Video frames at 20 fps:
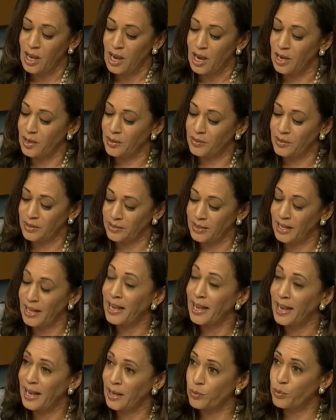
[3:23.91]
that they
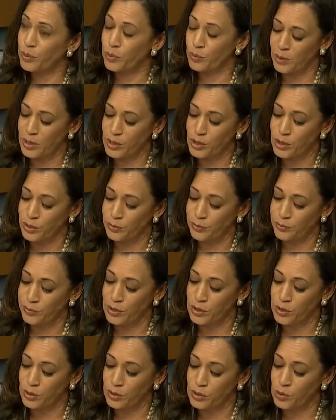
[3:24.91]
had with Russian
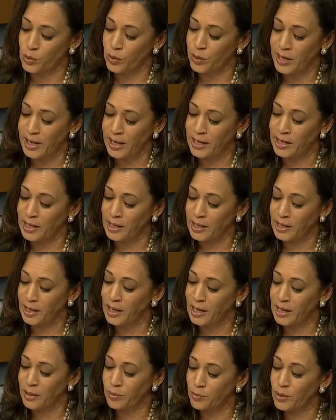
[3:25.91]
officials or any
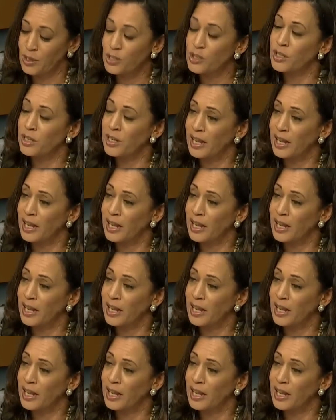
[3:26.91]
Russian